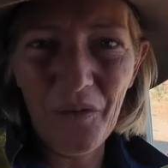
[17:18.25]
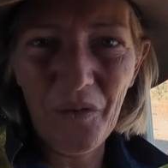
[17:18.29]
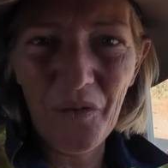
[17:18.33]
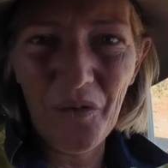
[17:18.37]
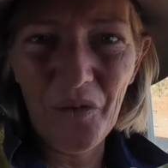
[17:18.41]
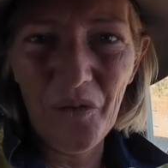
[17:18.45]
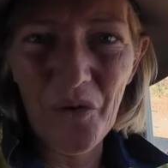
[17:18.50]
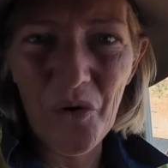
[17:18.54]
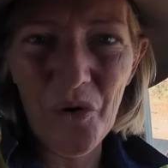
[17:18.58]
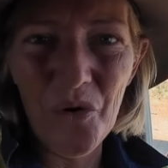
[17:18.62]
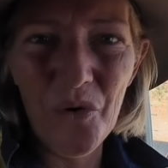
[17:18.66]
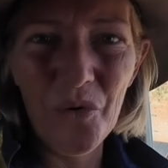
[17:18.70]

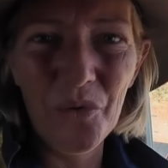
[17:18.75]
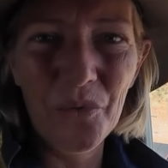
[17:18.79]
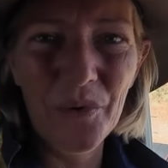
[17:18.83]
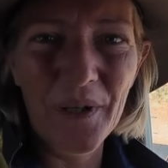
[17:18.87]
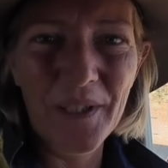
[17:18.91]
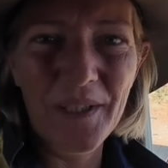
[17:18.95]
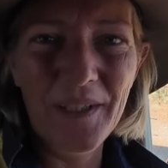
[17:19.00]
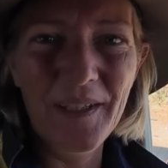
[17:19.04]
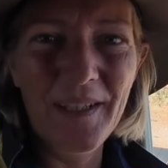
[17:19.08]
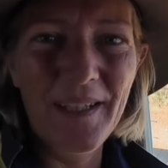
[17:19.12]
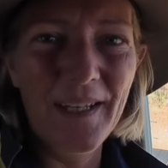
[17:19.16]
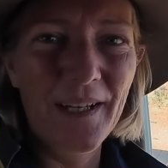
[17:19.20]
so
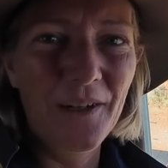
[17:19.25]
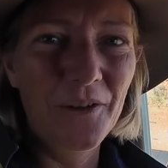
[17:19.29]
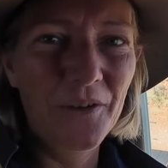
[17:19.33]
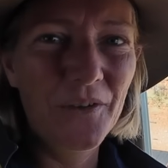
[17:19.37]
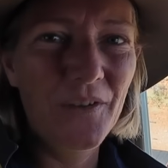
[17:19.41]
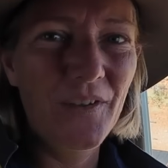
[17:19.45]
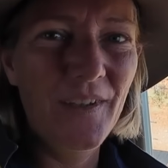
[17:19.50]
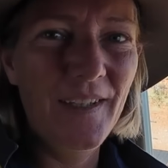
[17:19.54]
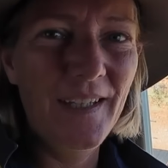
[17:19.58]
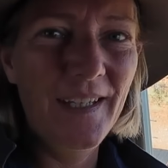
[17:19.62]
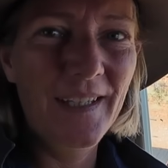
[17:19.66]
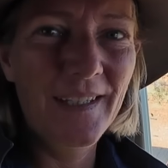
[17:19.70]
windy
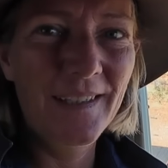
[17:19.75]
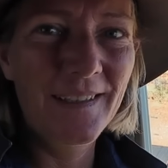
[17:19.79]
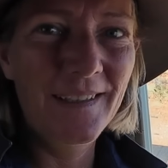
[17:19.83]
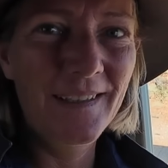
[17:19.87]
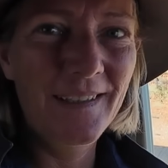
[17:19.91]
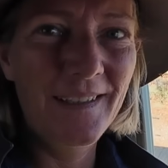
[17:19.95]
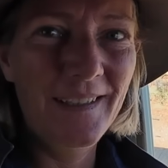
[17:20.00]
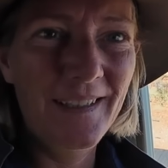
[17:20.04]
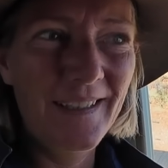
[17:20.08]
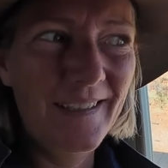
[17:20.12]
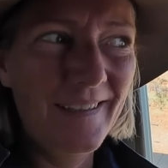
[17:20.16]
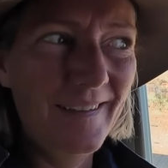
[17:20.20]
out here.
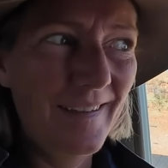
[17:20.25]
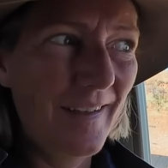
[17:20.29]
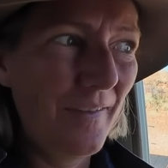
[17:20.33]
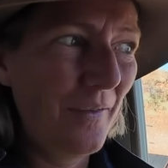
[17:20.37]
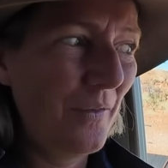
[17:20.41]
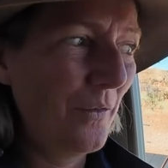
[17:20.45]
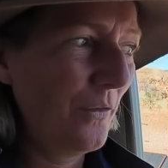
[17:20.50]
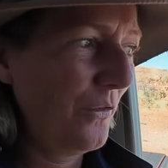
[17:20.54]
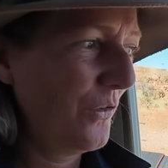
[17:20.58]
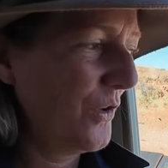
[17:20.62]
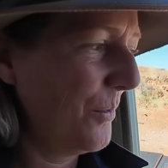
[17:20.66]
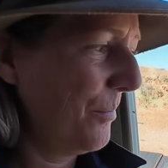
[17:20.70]
It
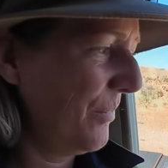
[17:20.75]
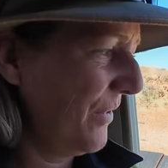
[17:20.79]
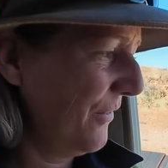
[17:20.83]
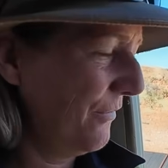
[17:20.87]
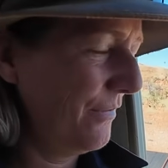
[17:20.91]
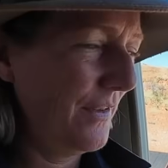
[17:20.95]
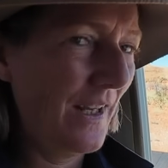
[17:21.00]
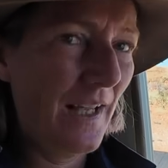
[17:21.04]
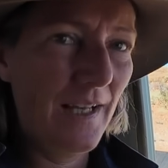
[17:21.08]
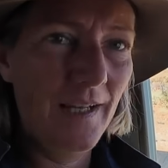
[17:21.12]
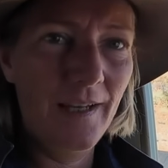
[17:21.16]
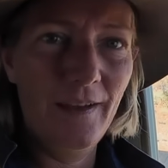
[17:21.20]
doesn't stop the
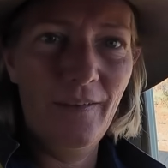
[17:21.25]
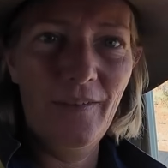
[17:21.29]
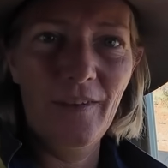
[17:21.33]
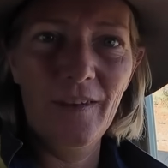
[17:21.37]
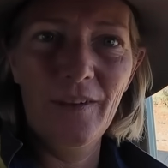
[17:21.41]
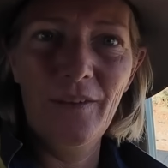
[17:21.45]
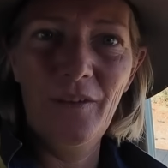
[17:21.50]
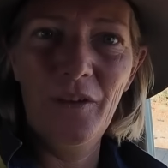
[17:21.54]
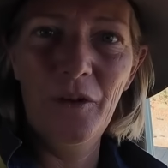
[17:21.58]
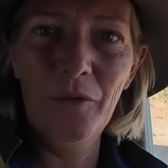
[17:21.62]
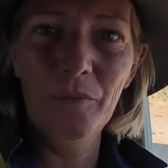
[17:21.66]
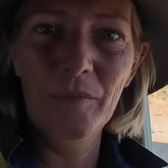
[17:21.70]
flies,
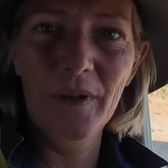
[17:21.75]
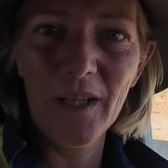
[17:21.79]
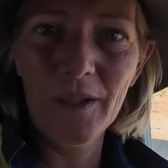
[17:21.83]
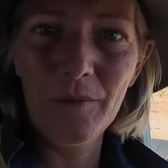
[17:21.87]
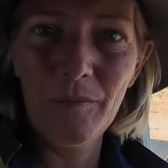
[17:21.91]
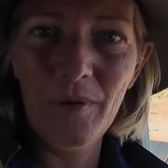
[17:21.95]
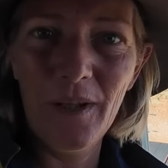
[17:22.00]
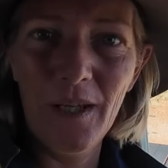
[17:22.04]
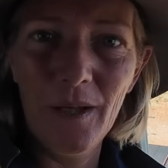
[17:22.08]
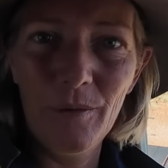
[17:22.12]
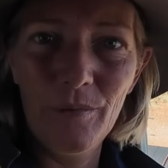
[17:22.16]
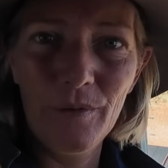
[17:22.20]
as you
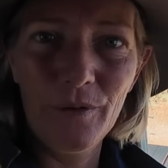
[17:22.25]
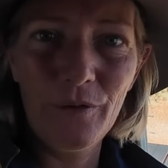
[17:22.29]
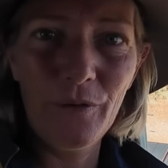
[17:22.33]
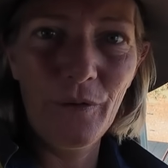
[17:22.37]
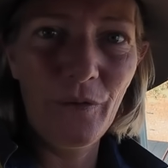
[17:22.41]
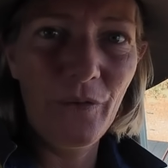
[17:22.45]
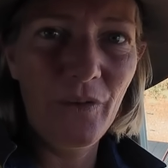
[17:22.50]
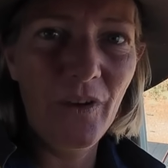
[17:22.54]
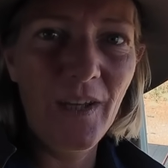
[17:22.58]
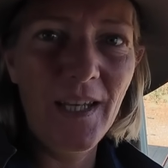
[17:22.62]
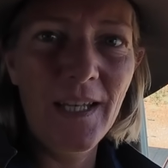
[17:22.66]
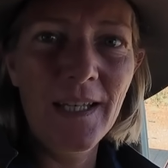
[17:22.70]
might be able to
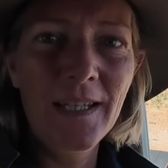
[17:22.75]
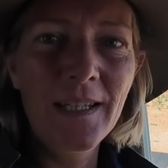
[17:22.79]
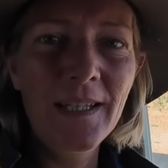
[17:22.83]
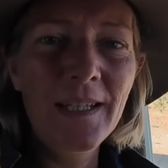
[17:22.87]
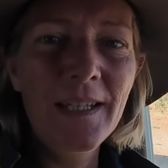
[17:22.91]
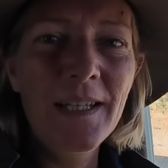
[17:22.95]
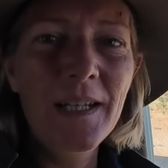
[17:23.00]
see.